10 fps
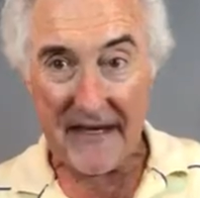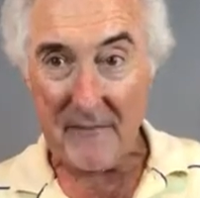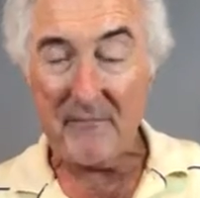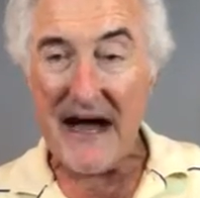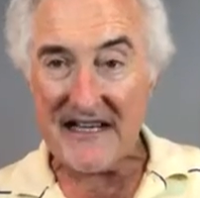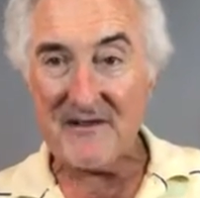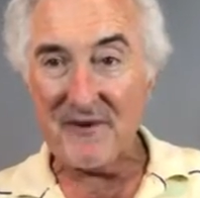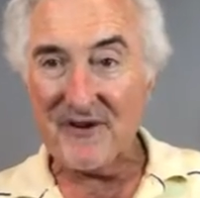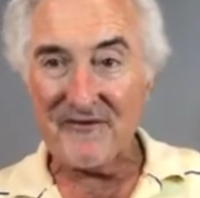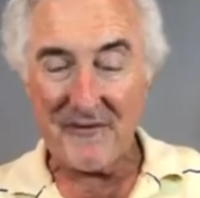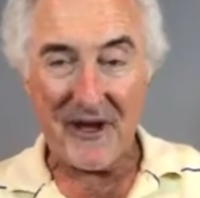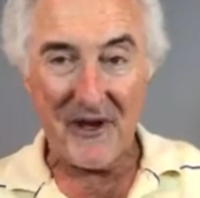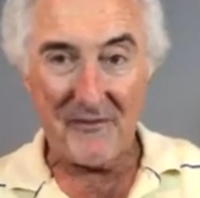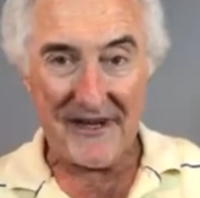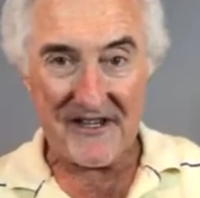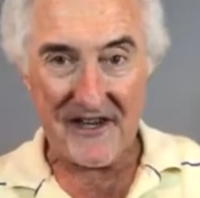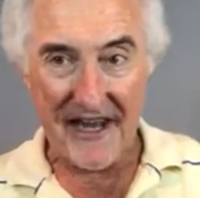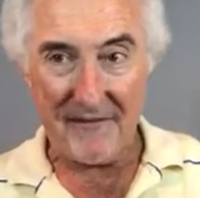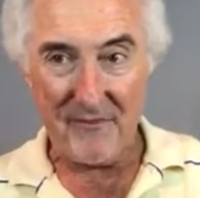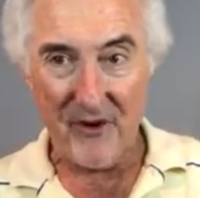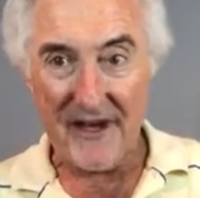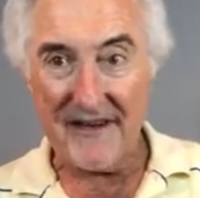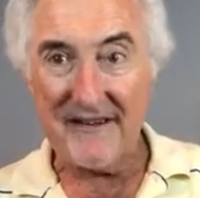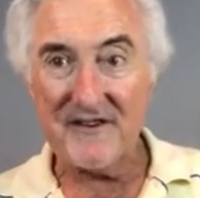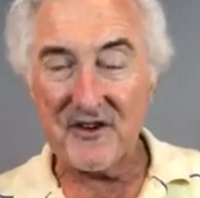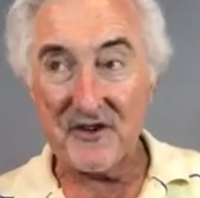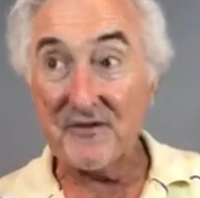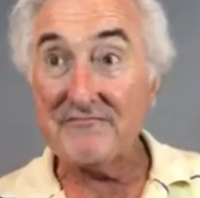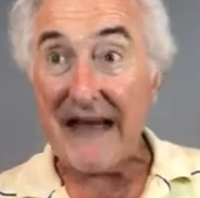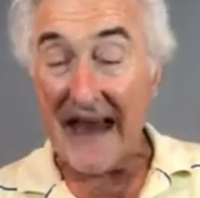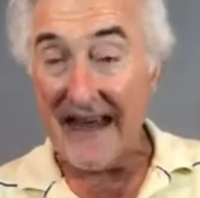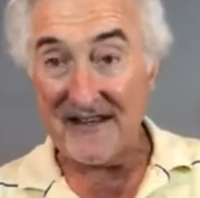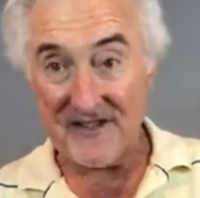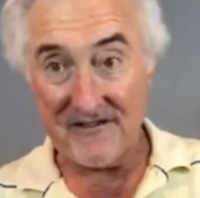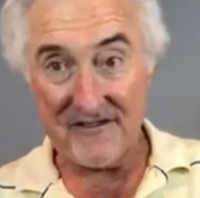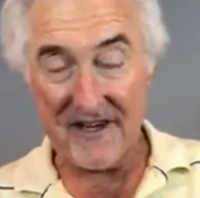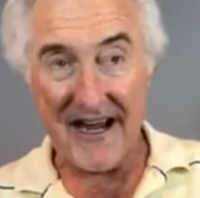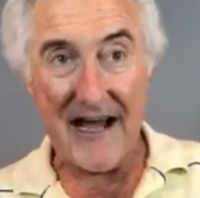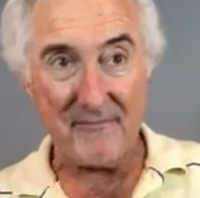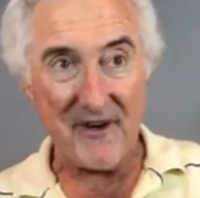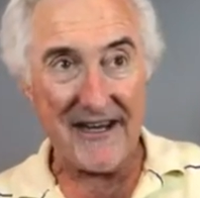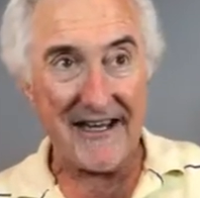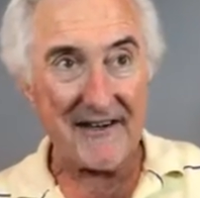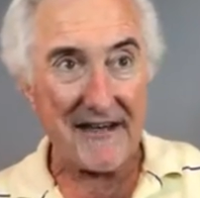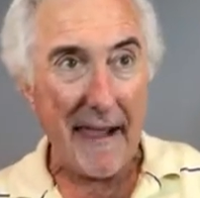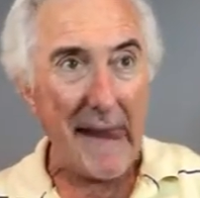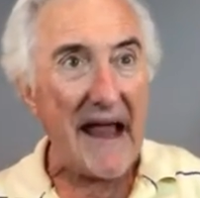impossible from a human standpoint to answer, to comprehend.